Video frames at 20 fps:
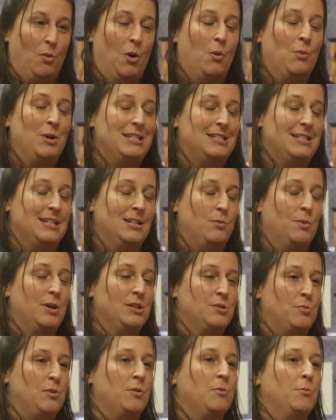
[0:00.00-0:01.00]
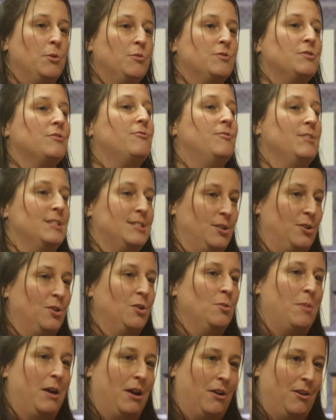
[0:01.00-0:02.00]
What we did was we removed a
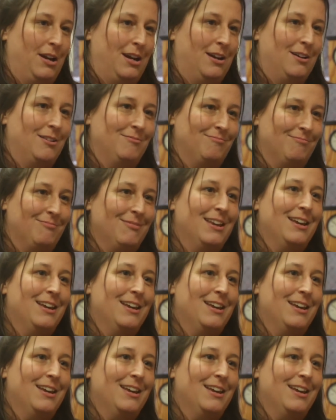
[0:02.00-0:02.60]
physical barrier.